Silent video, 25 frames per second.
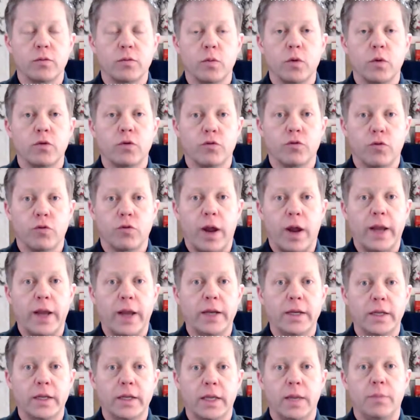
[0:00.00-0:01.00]
we're
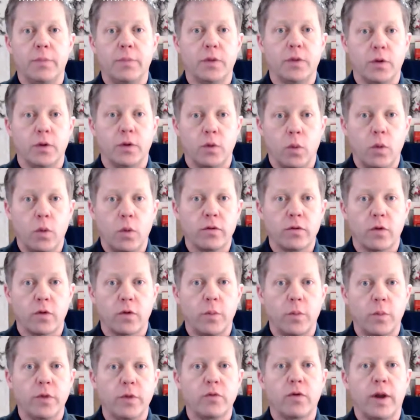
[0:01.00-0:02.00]
trying to keep the doors
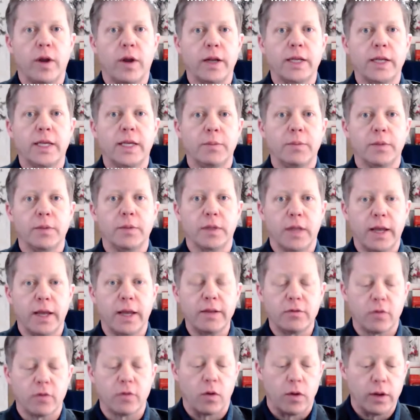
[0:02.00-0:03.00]
open trying to keep the
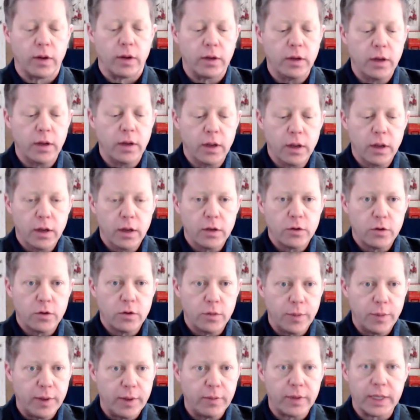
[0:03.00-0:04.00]
lights on
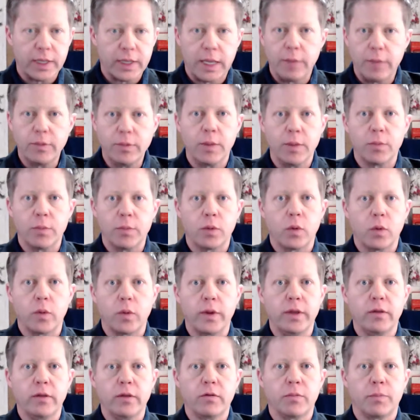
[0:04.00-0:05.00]
to be able to keep the
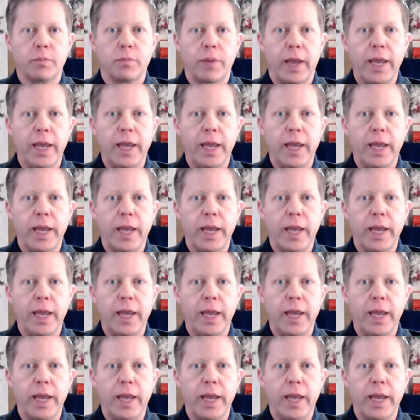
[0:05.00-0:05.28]
employees sure.